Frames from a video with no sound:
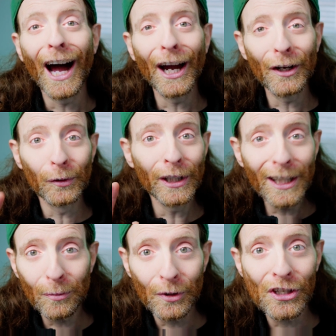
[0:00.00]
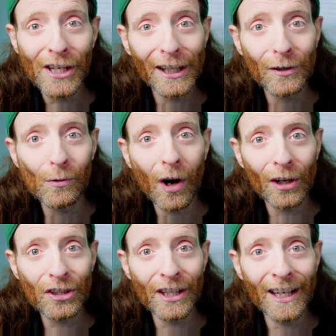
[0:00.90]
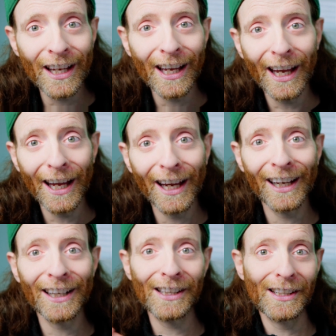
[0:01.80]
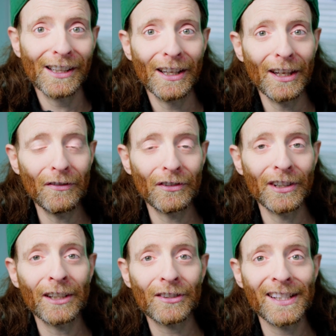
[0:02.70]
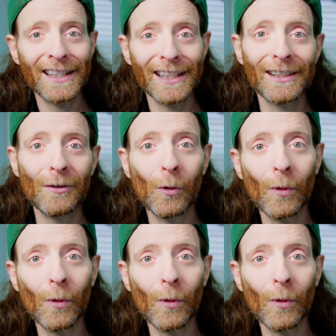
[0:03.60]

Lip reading: I really appreciate you watching, and if you're interested,